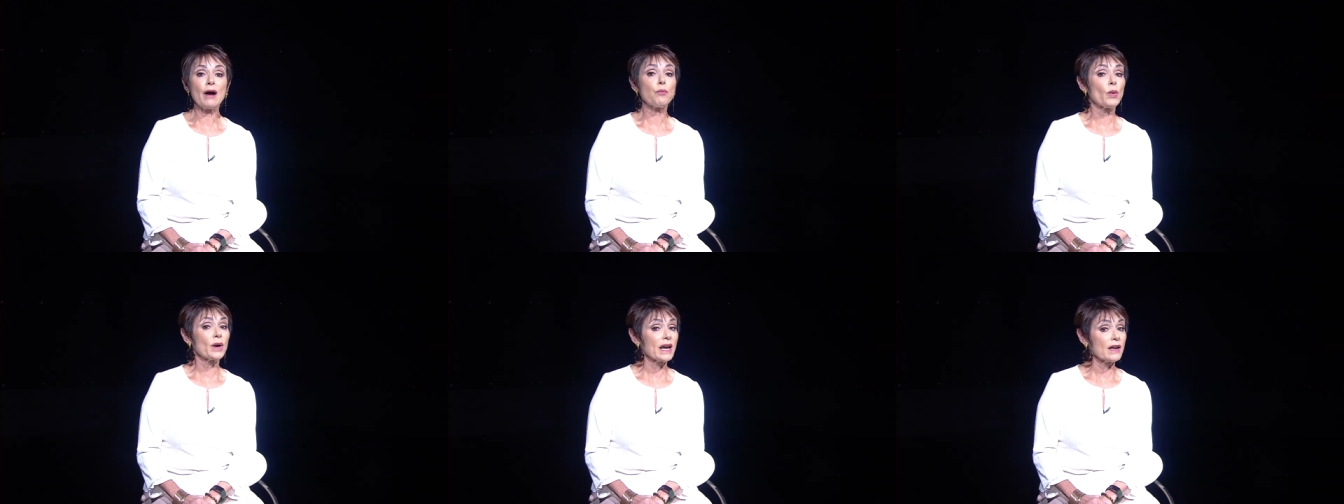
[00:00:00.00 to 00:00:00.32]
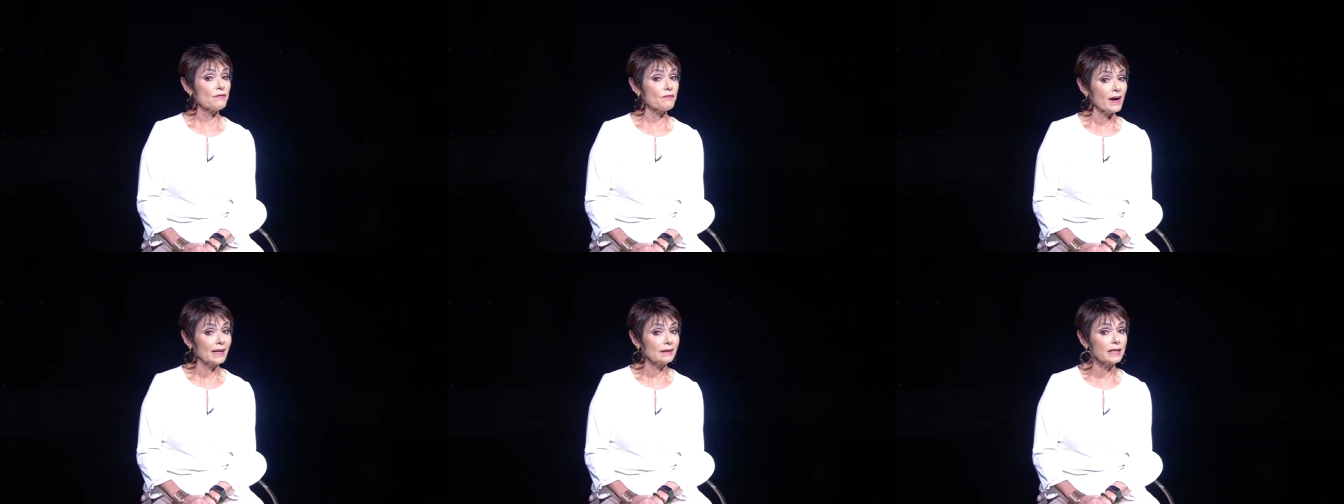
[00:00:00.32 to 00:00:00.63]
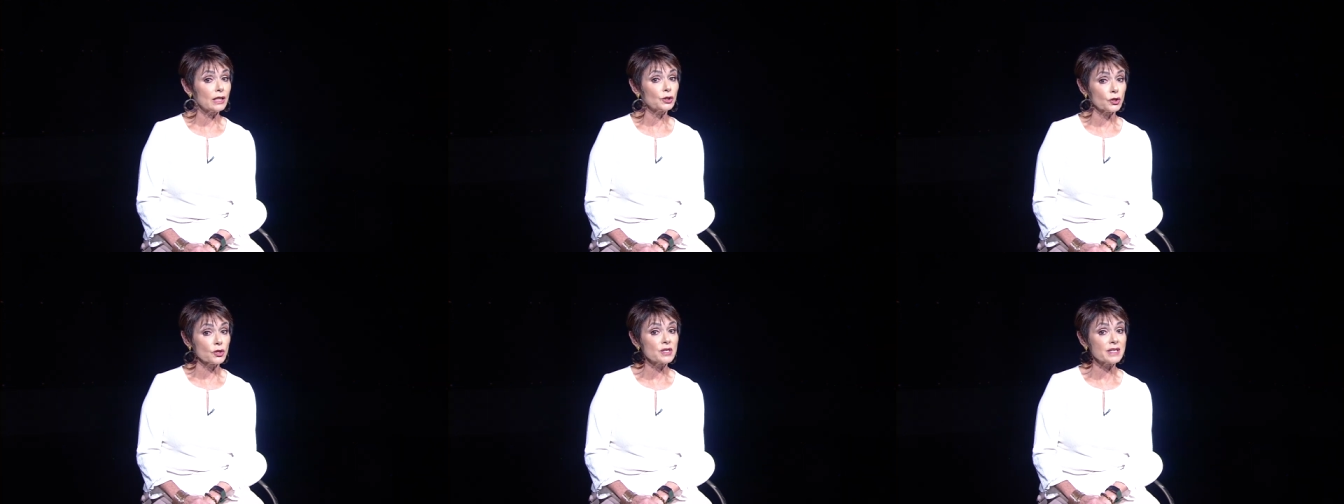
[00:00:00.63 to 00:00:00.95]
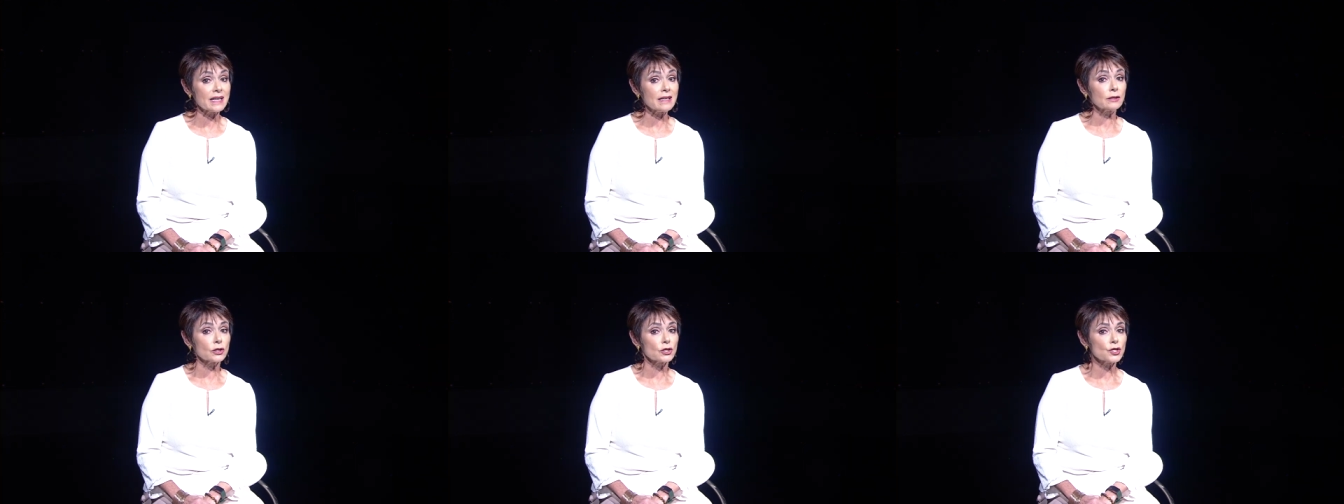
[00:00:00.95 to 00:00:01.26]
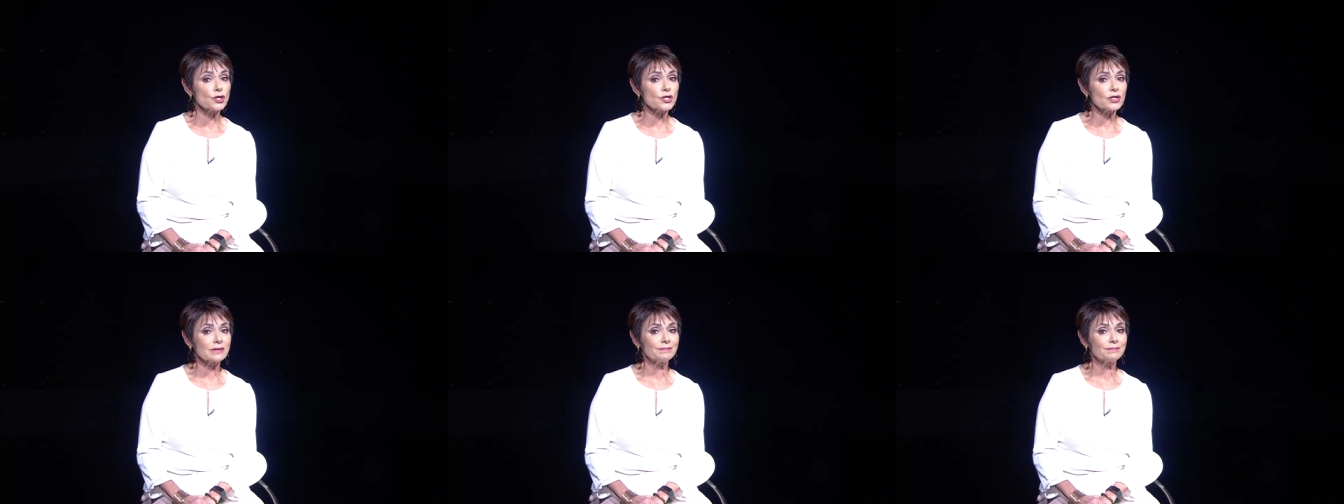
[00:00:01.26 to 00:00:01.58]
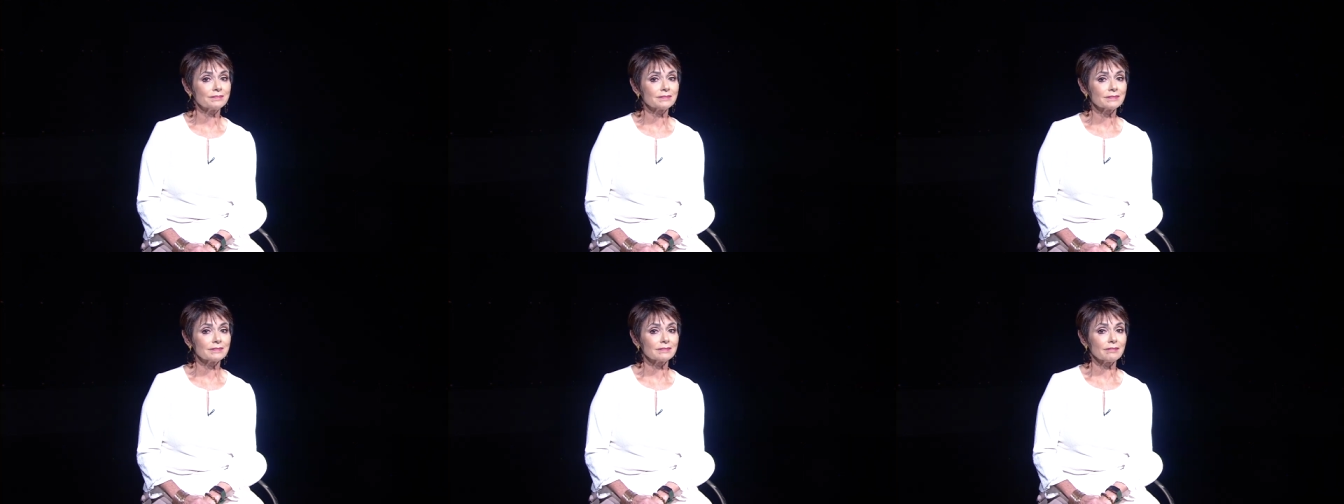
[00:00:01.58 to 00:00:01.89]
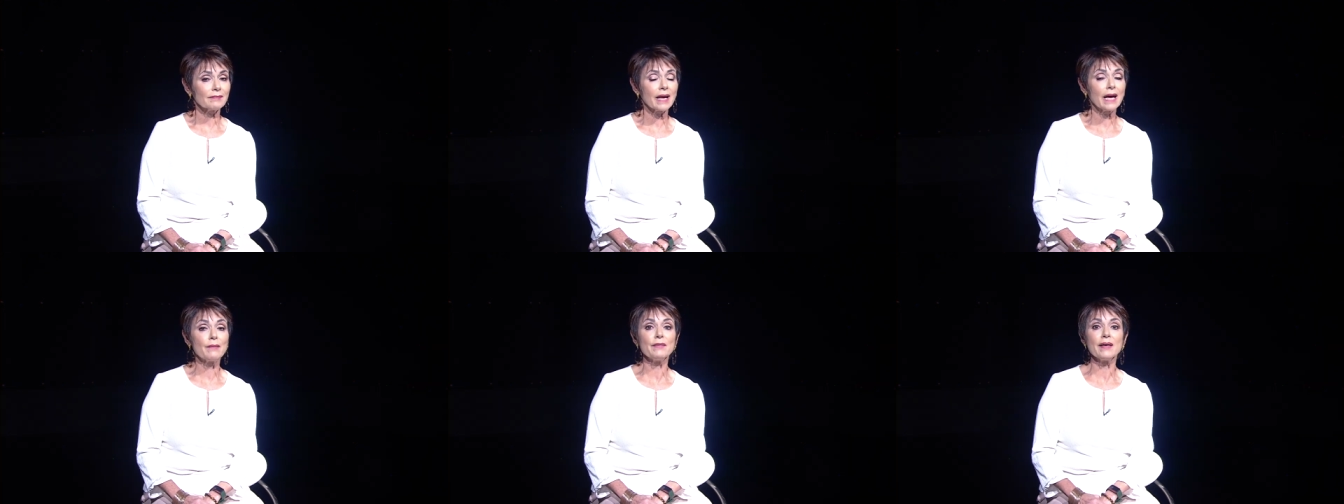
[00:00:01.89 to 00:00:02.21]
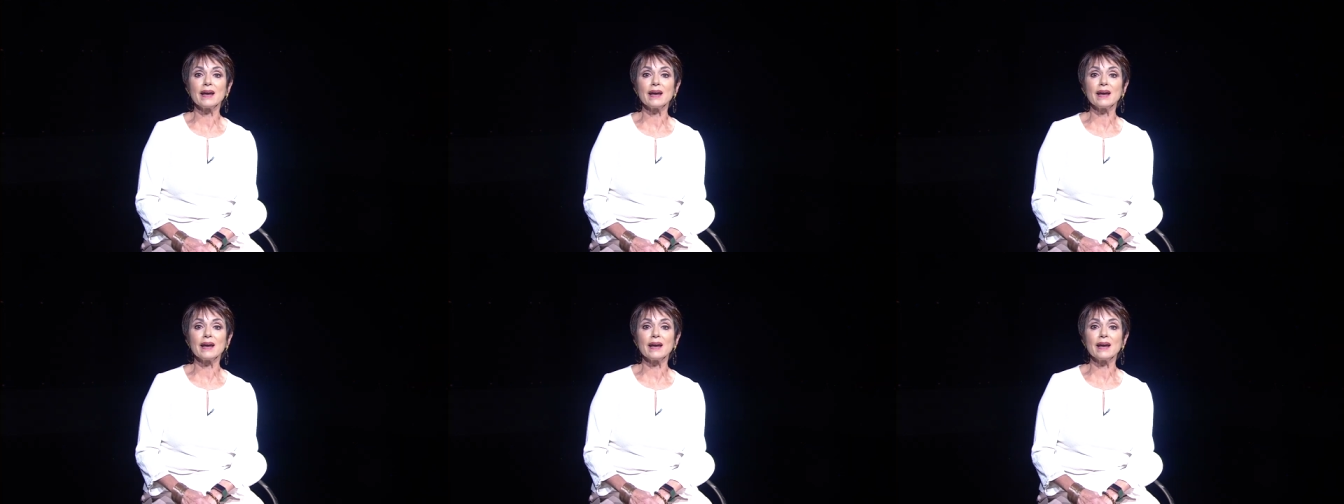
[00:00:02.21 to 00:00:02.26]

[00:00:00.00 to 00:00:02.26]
When I finally learned English and